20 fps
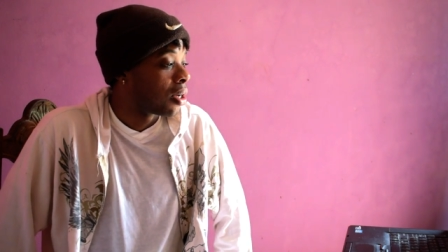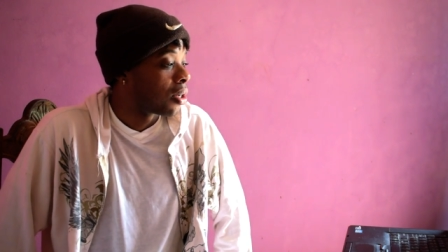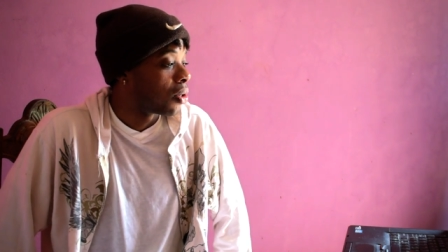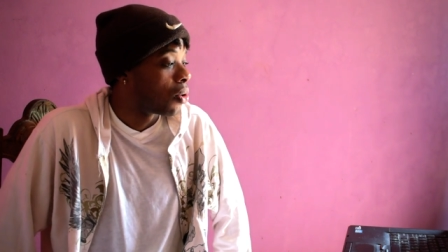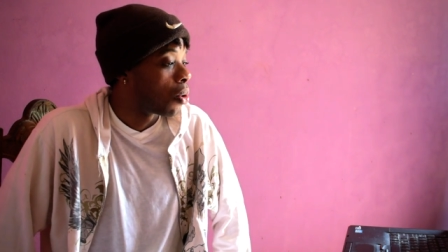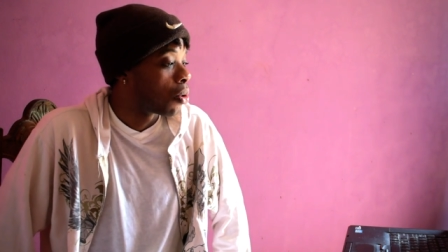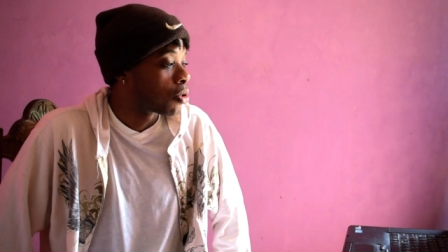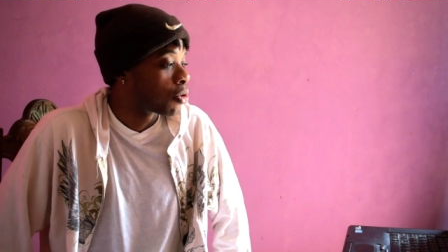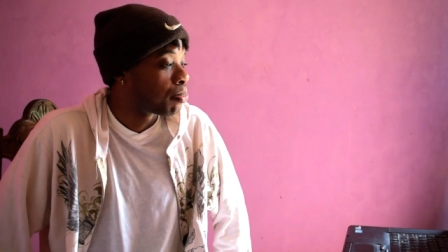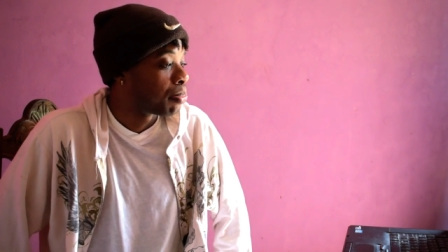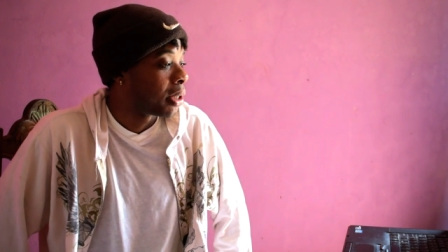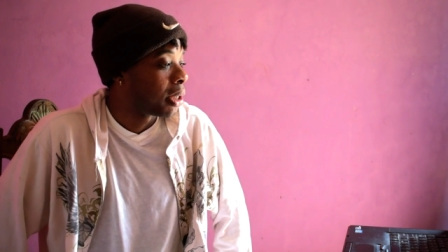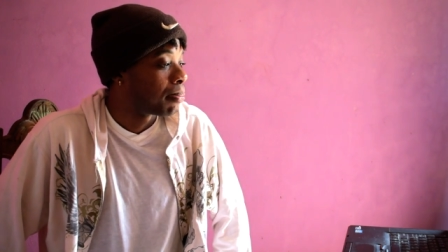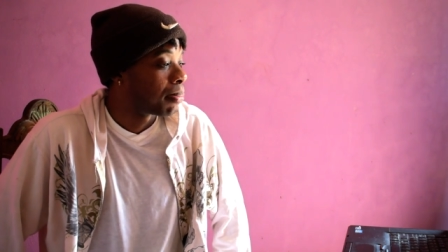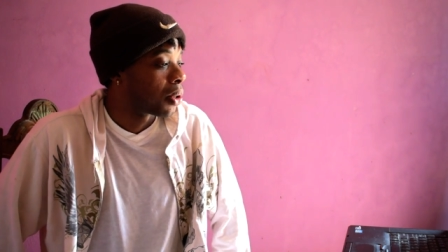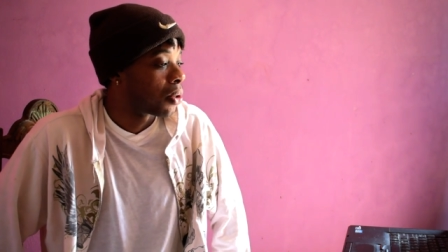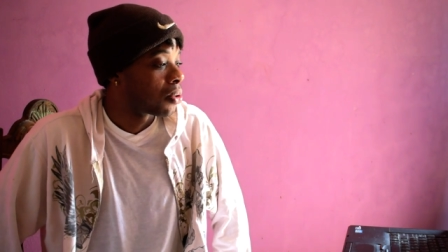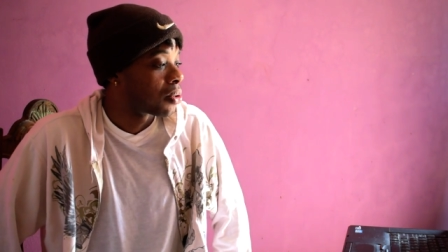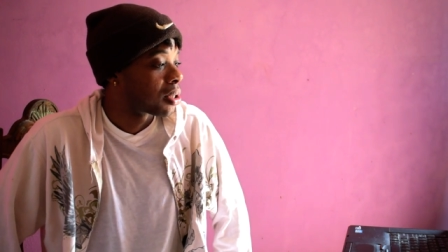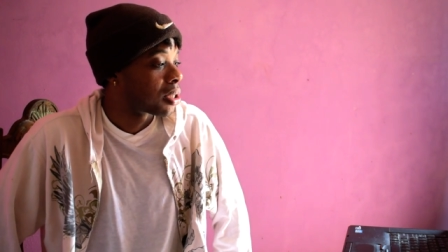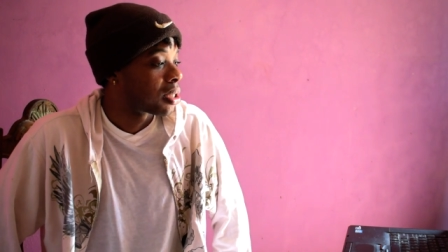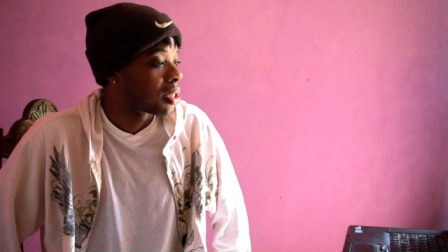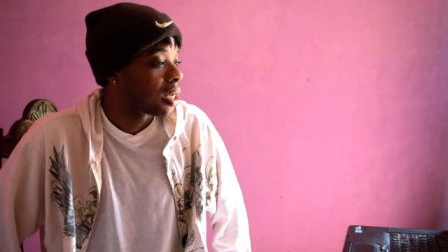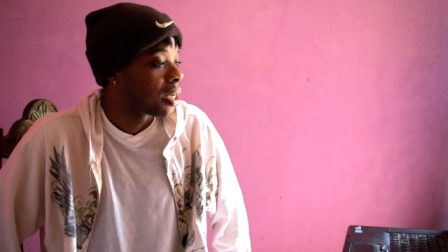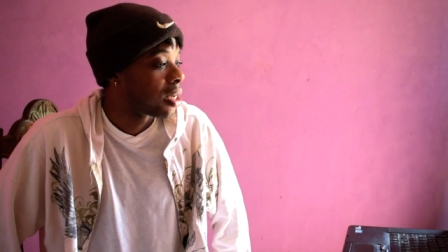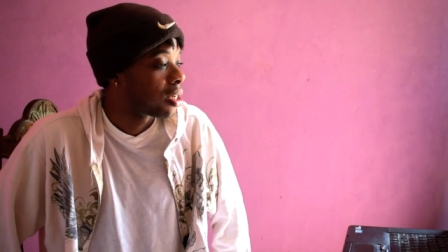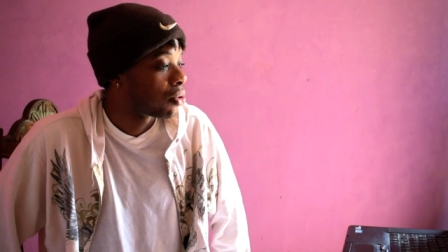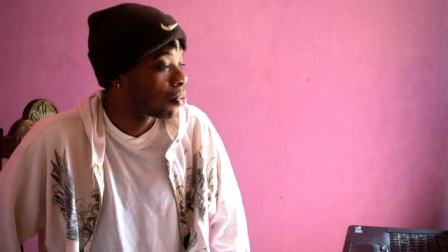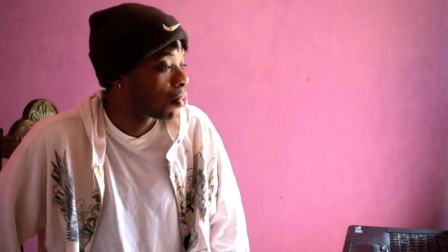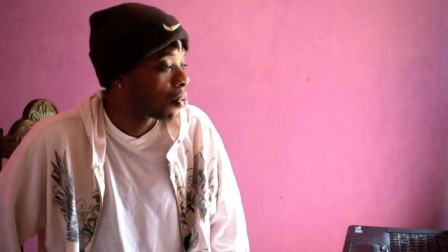those people on
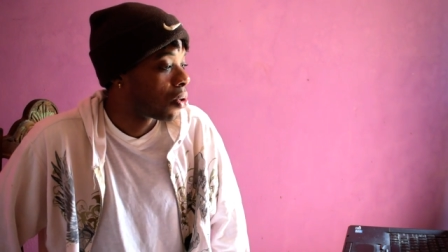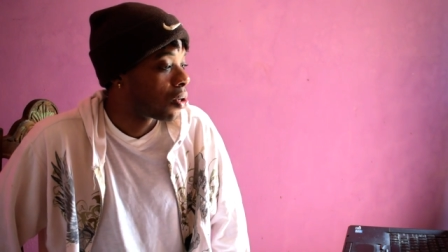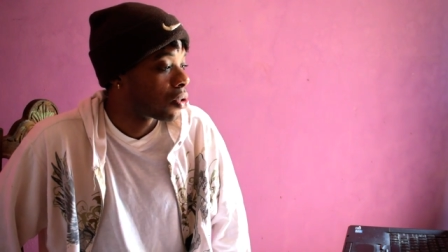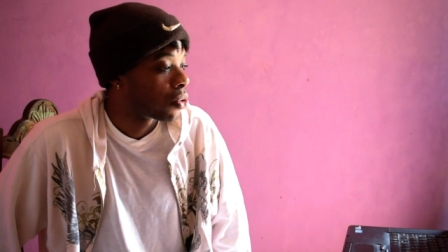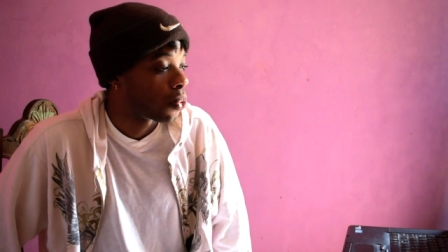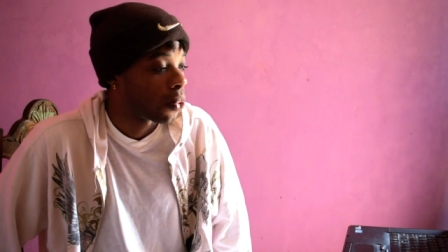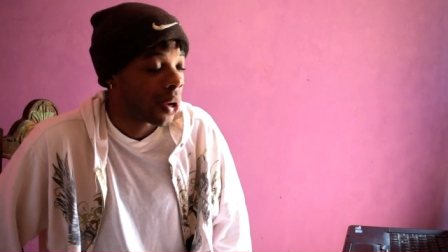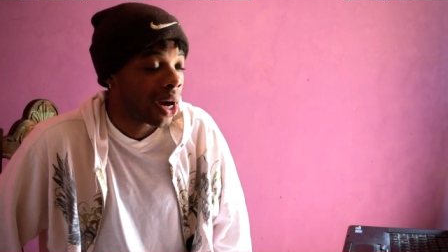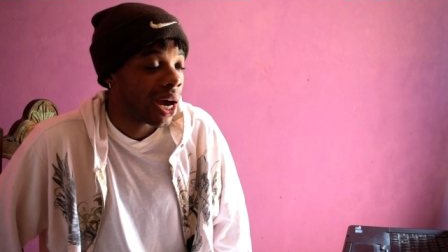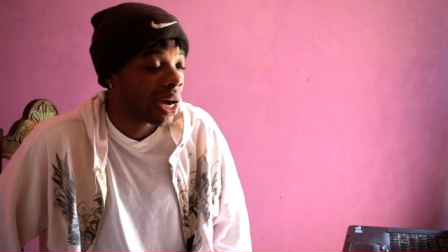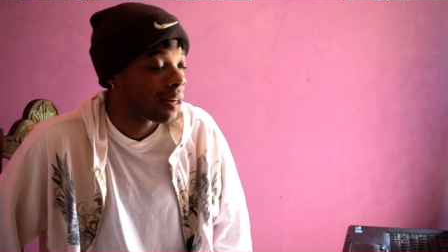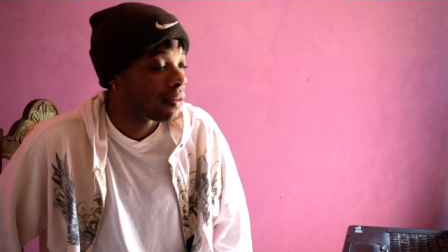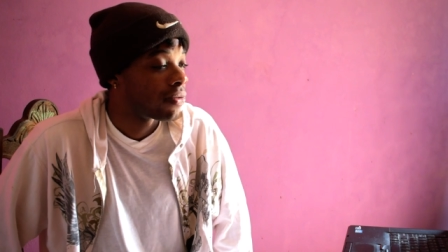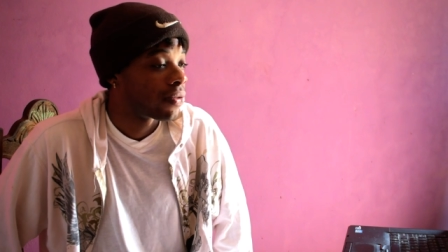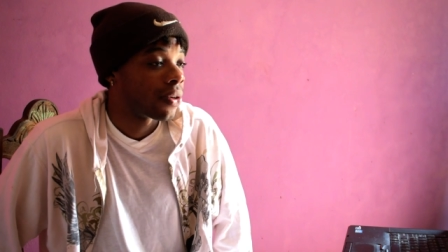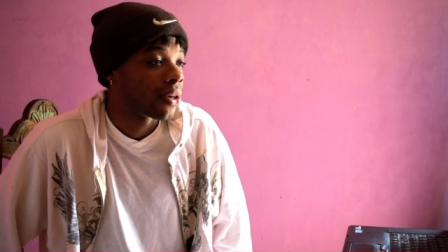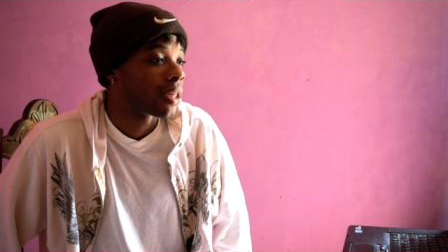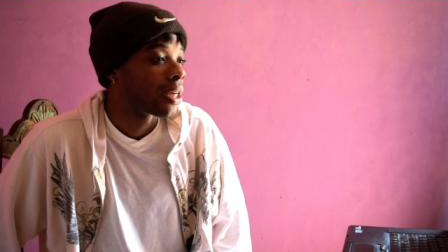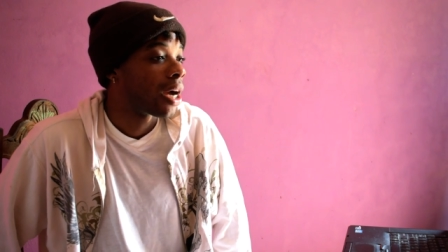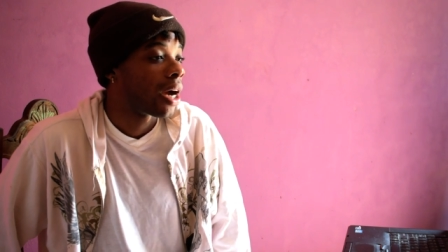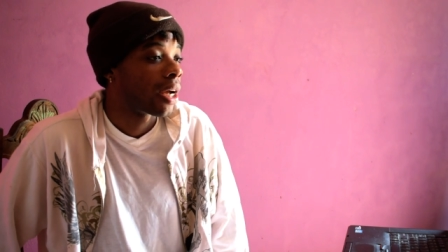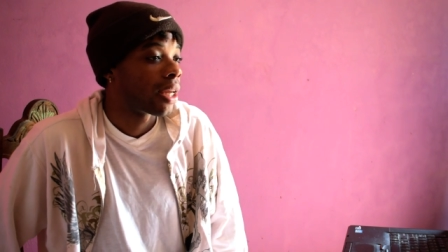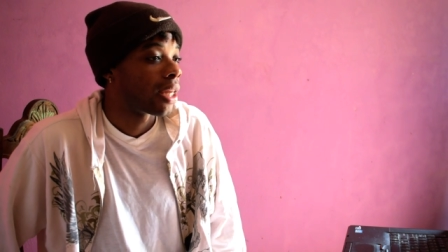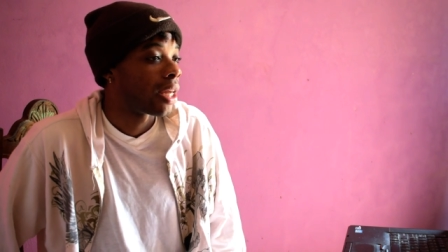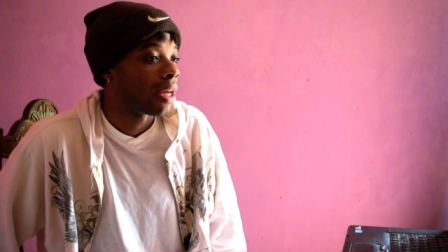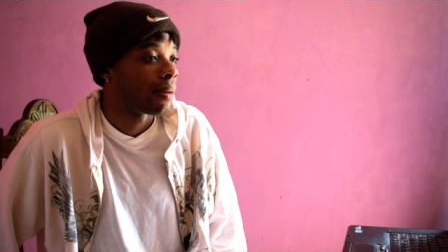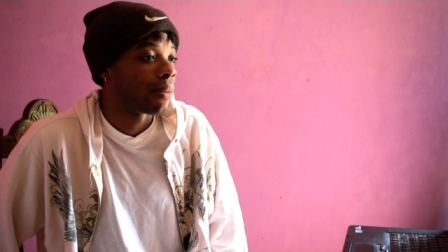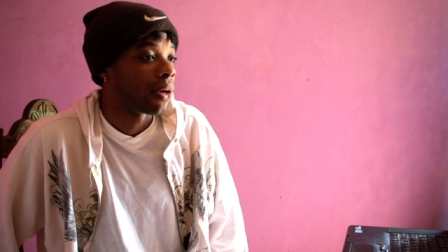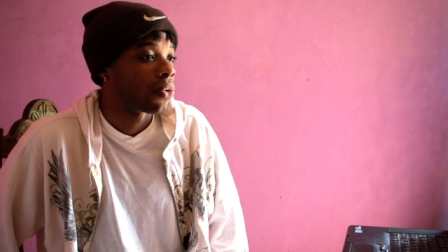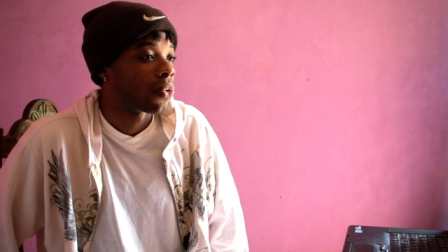stage was. Why the fuck y'all
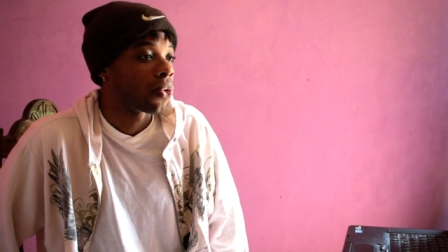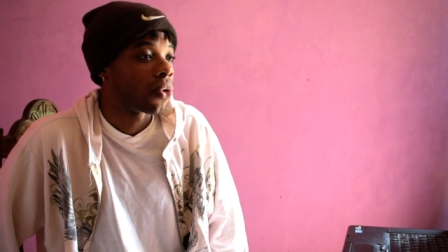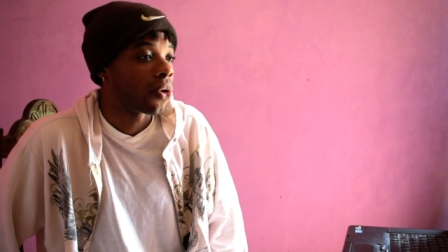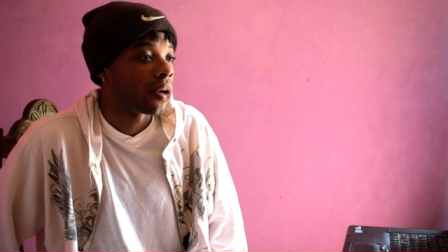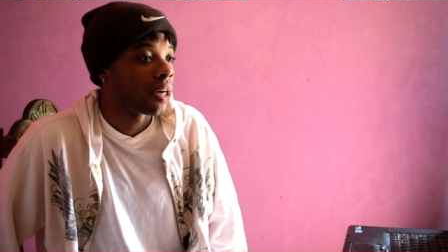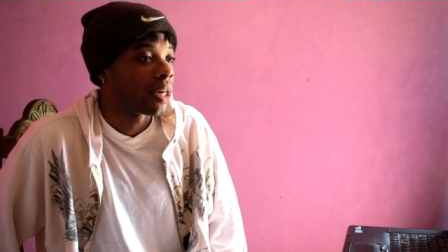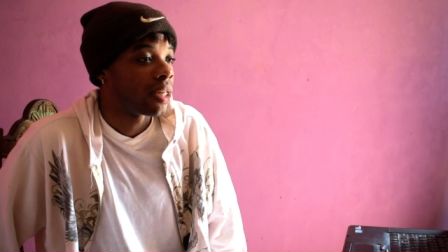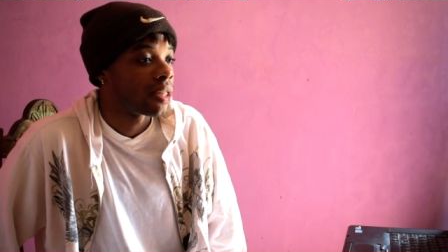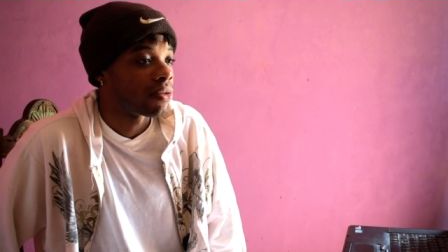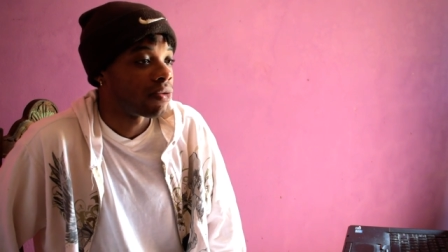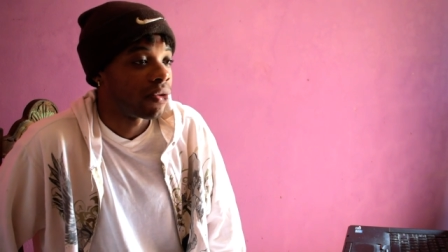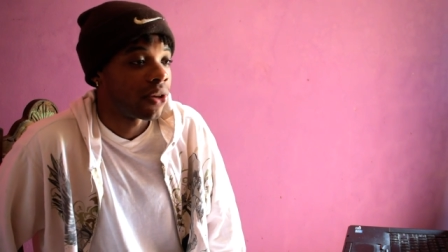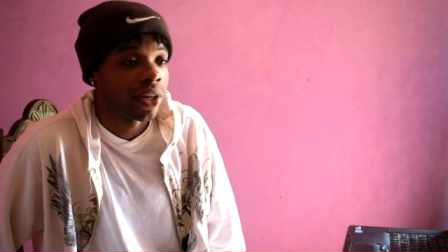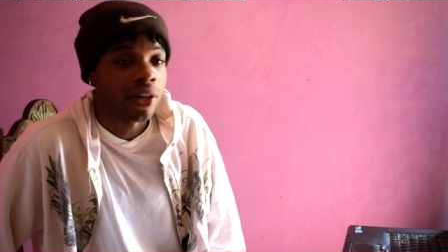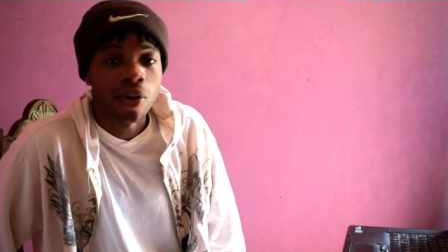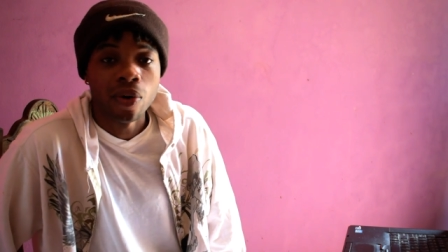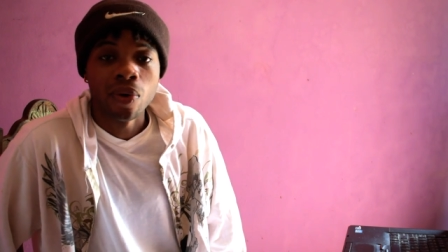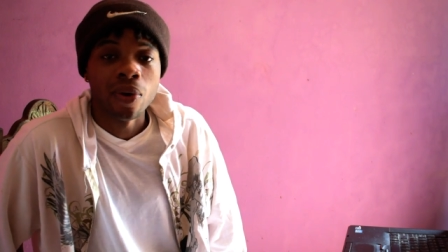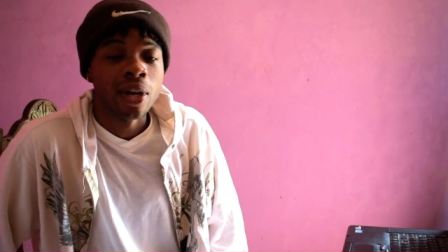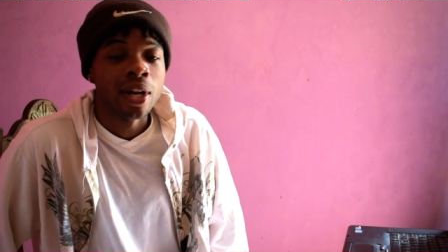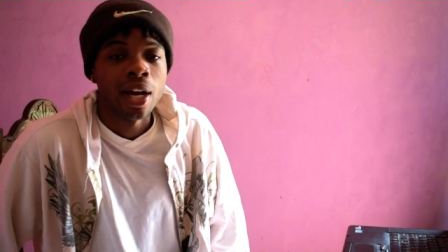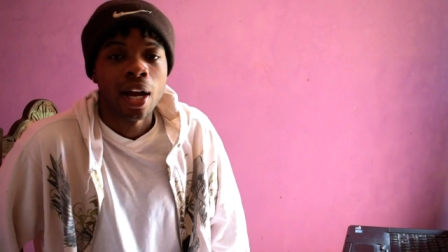came and ruined this video?